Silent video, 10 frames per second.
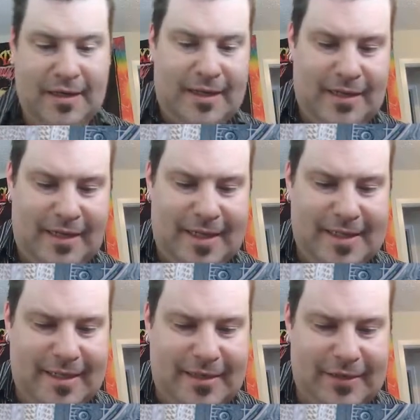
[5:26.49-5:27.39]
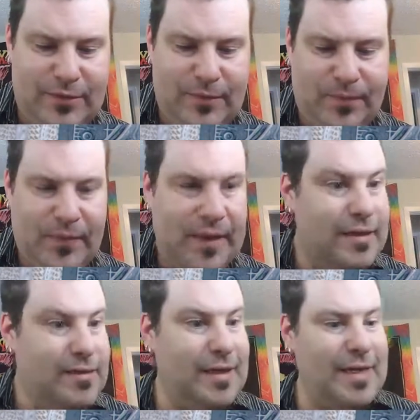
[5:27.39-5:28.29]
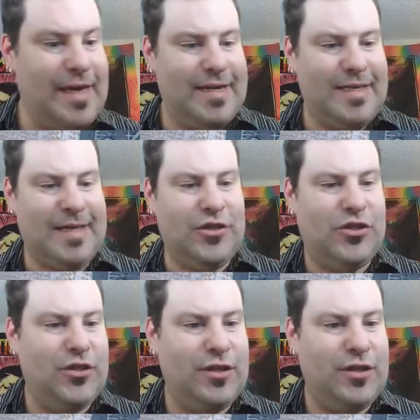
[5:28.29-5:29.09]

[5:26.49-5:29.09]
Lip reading: The last thing I'll do is I'm going to add a touch